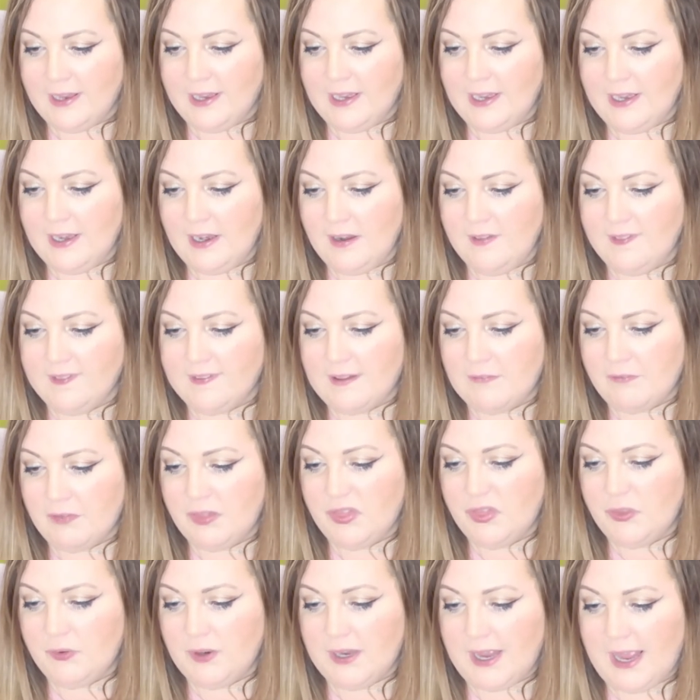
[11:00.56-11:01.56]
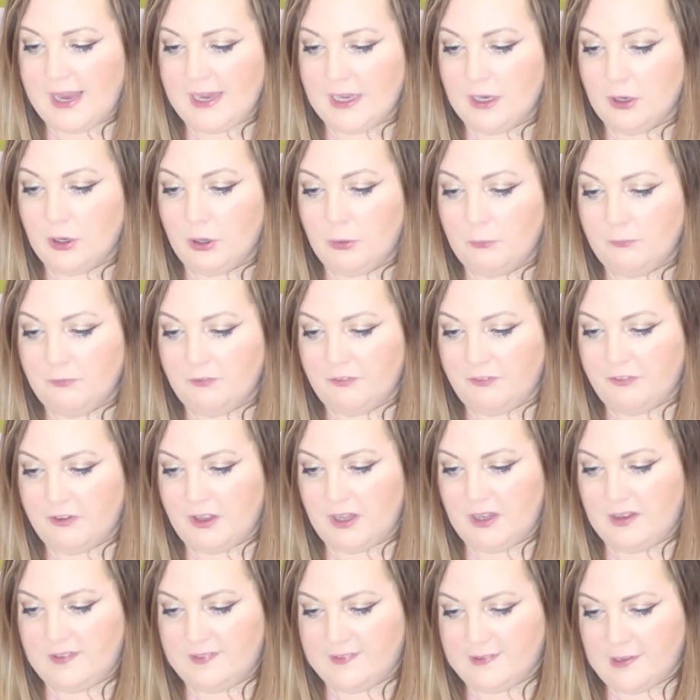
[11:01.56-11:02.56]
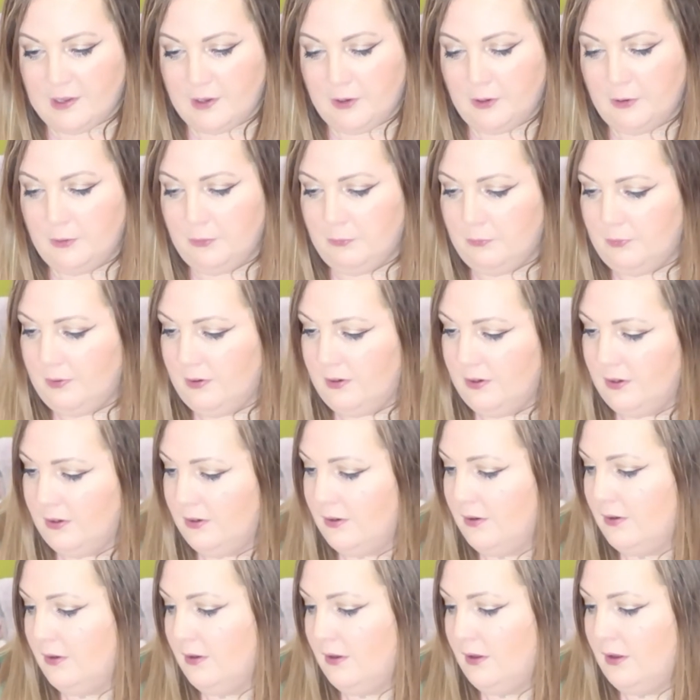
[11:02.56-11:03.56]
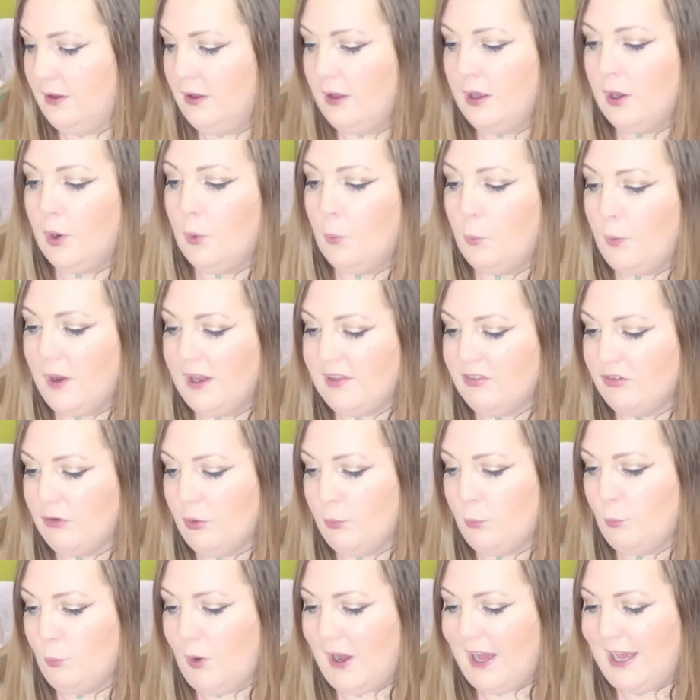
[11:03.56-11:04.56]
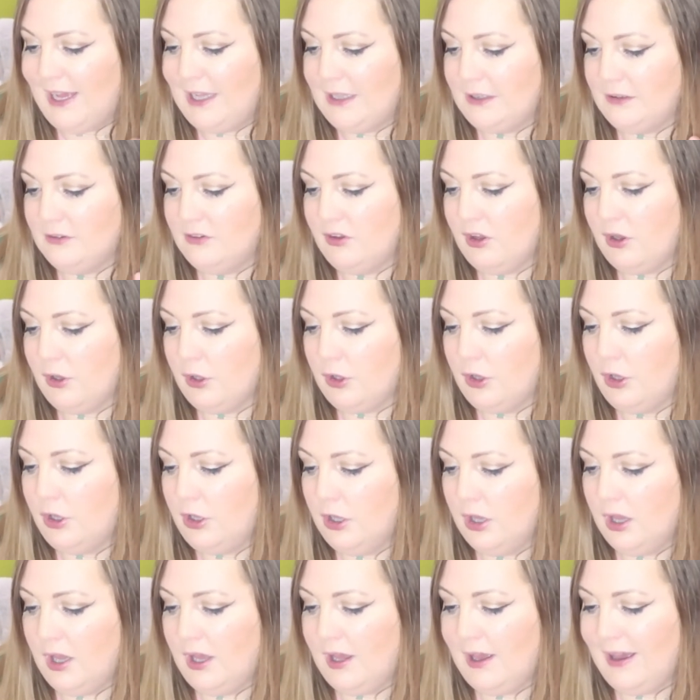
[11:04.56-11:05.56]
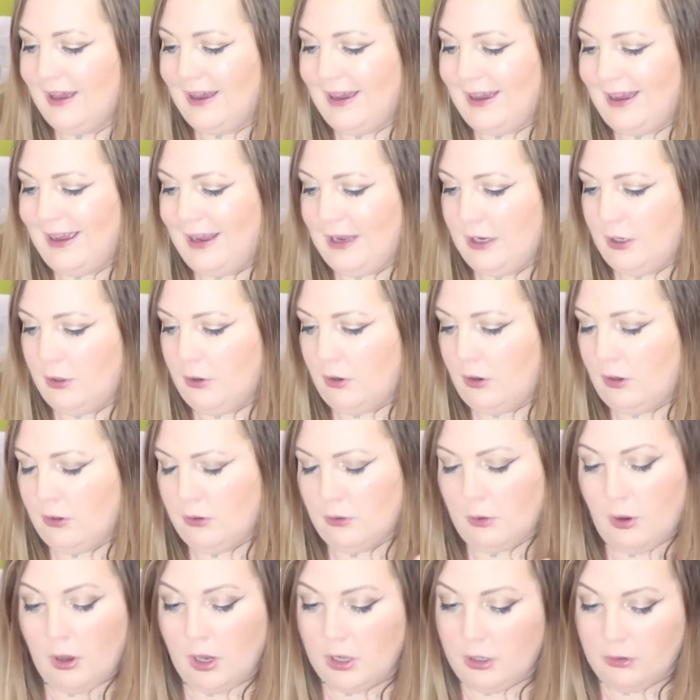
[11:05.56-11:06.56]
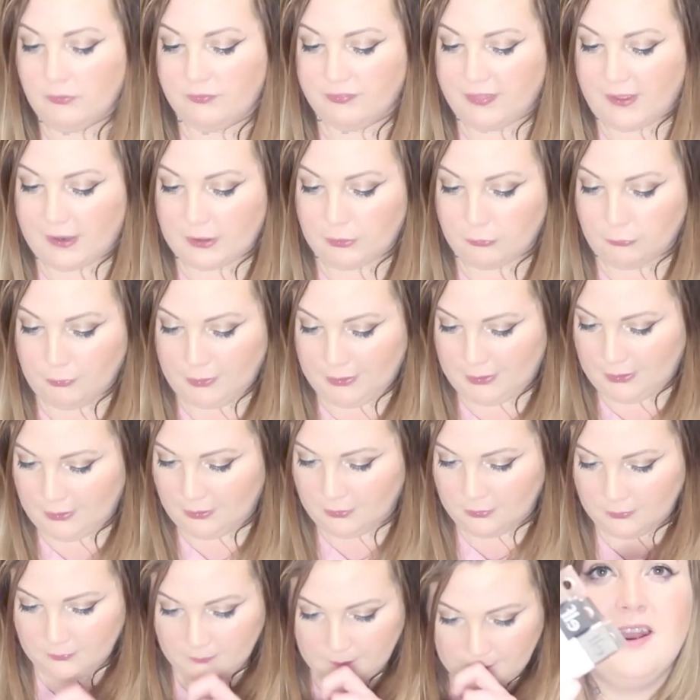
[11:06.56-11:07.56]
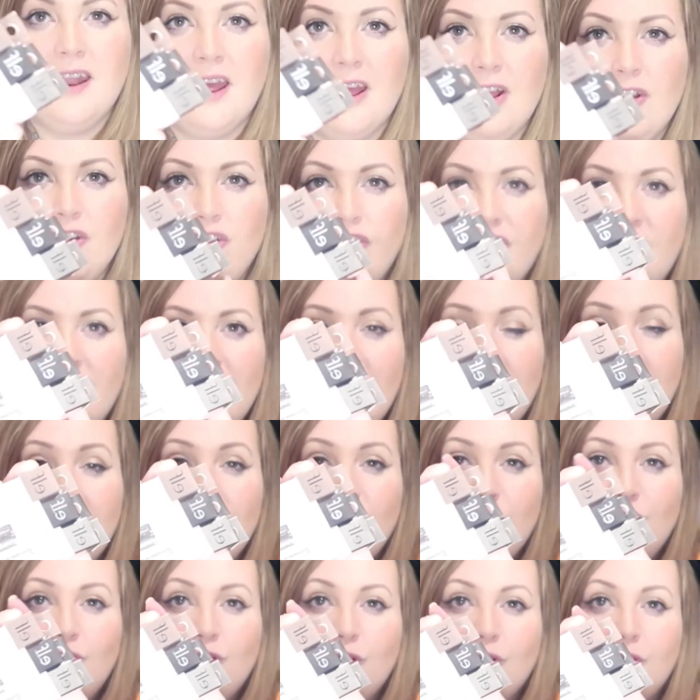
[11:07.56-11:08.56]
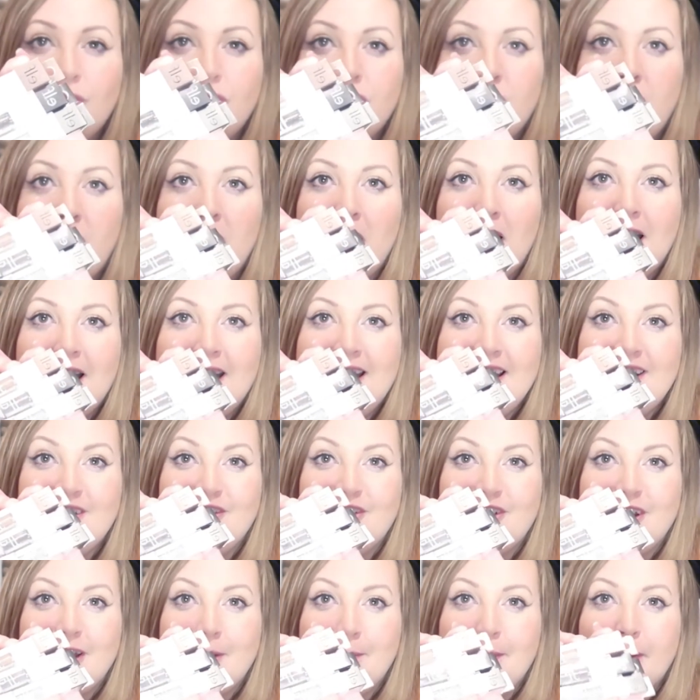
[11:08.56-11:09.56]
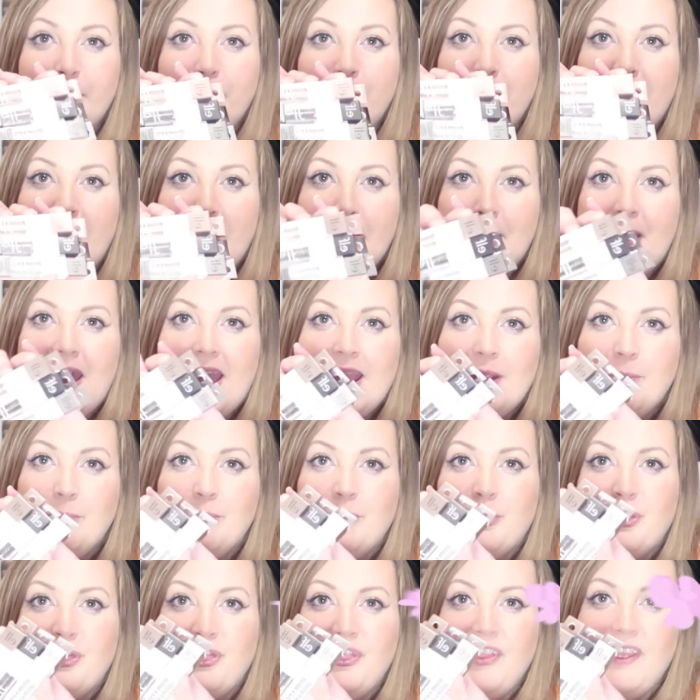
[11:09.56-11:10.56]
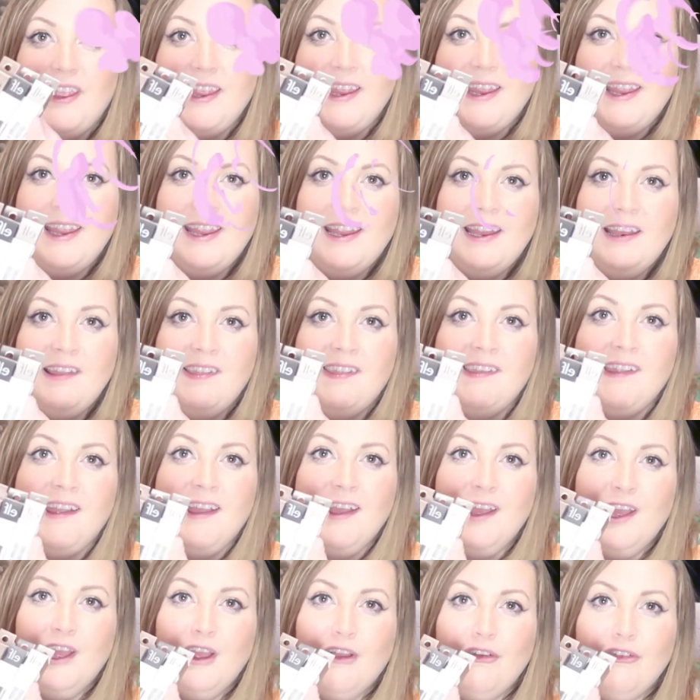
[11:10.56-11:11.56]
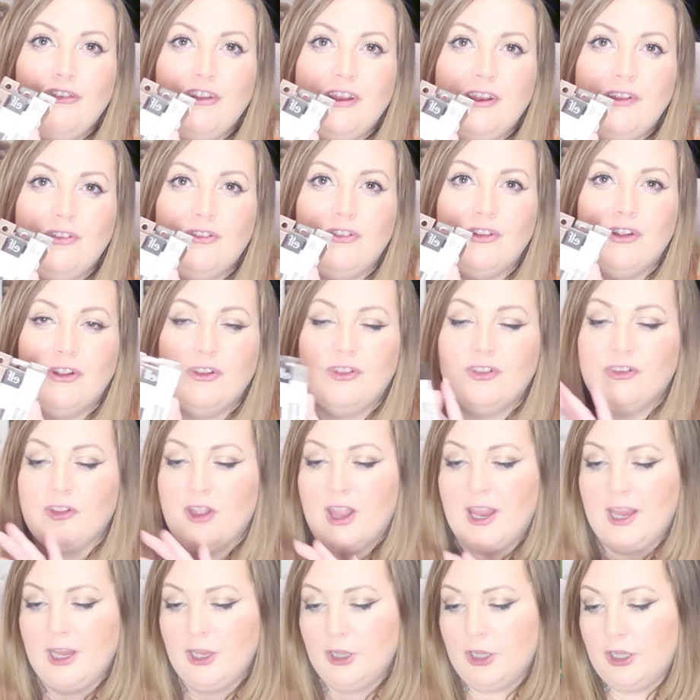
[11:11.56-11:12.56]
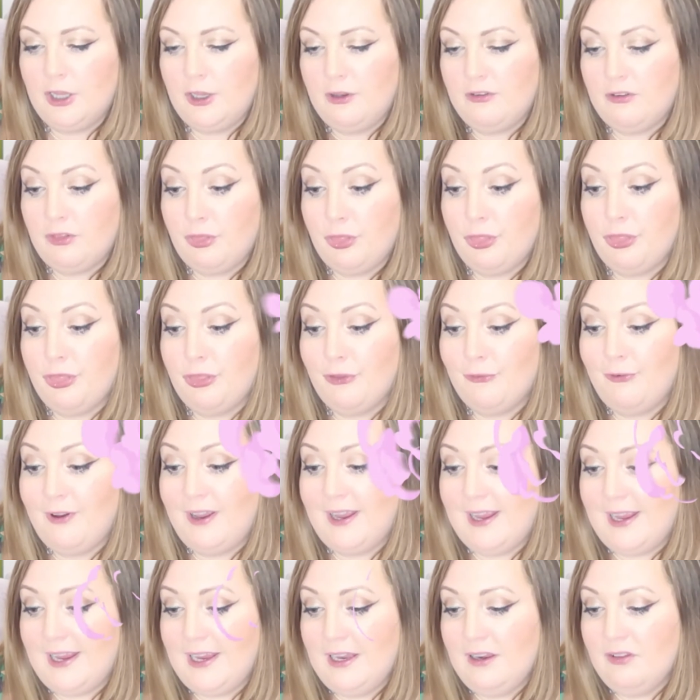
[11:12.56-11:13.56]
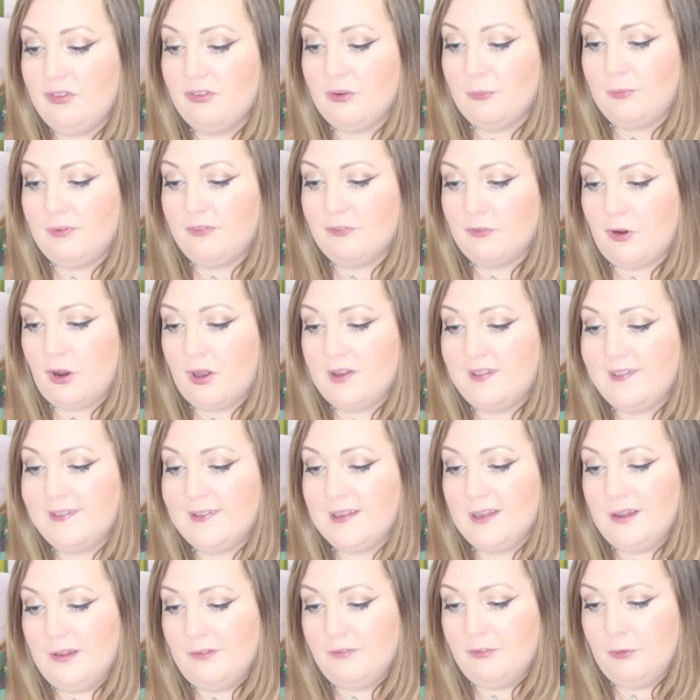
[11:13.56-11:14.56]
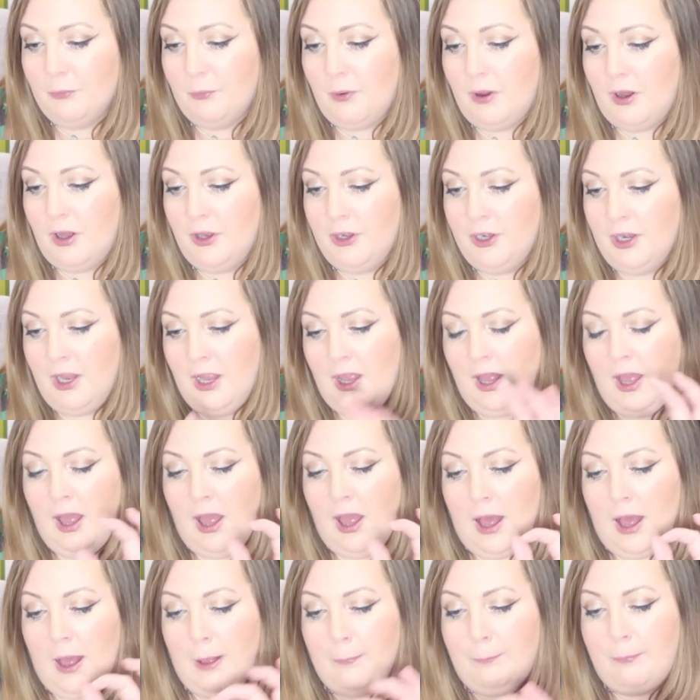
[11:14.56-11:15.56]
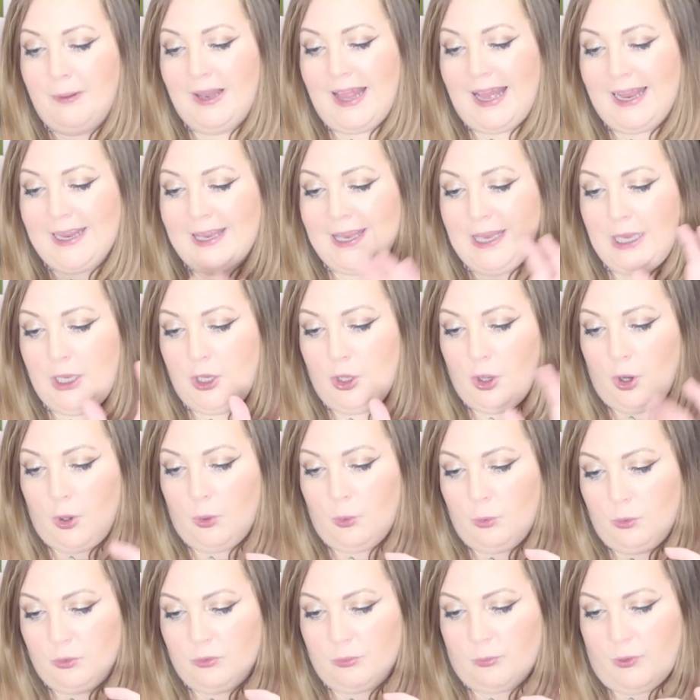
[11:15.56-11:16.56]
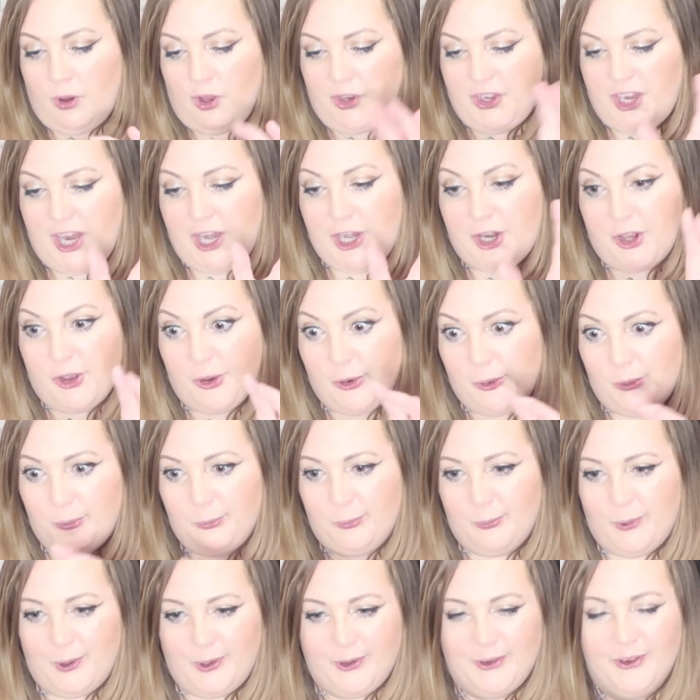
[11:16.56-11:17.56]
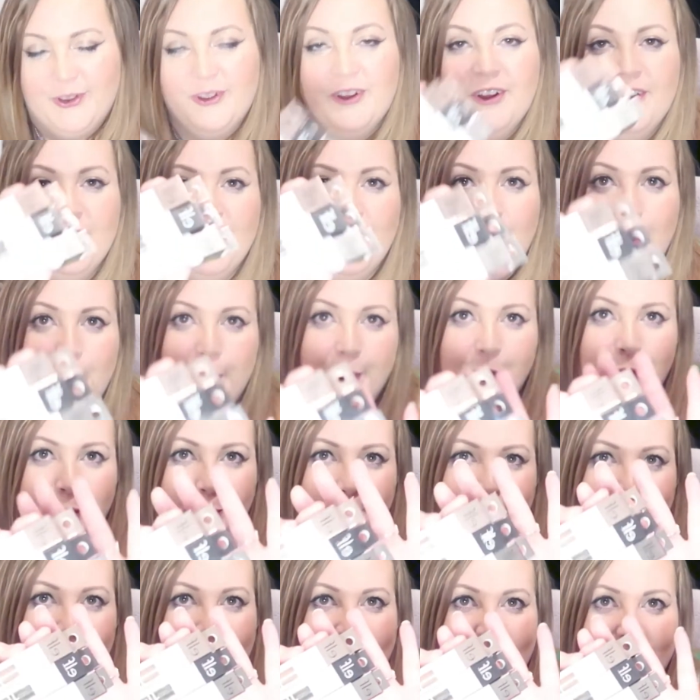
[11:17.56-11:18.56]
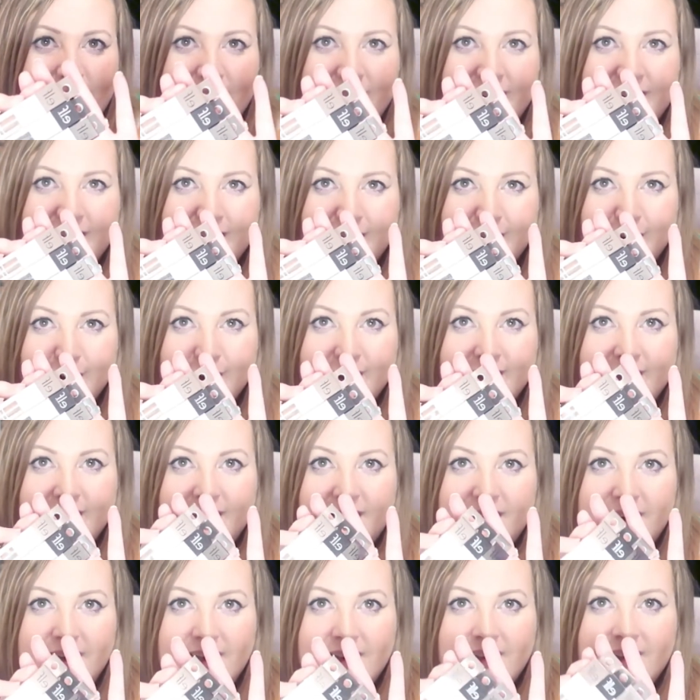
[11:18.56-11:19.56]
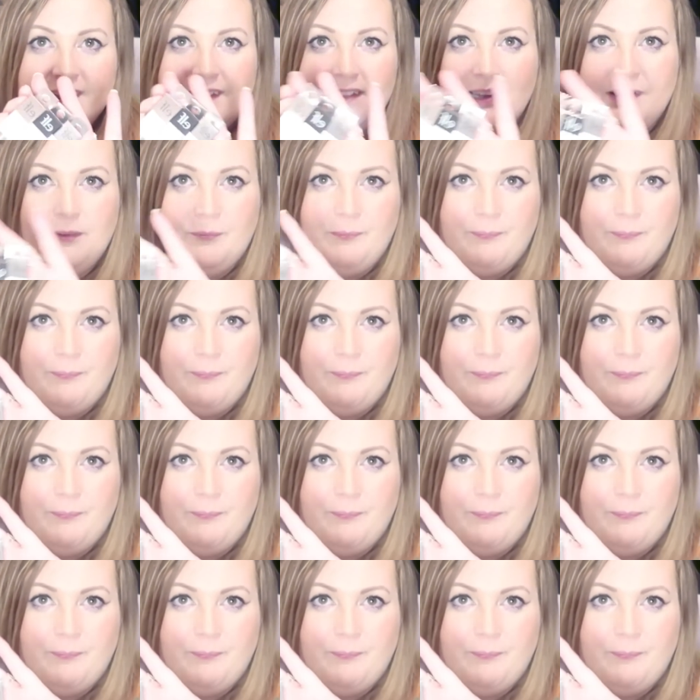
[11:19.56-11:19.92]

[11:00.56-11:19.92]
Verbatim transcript: E738 Comfort Zone. Wet and Wild colour icon. Oh, I love that green. And she has just literally blown my mind with these. She's just included three. So we've got a silver one, a blacky gold one and a gold one. Oh my goodness.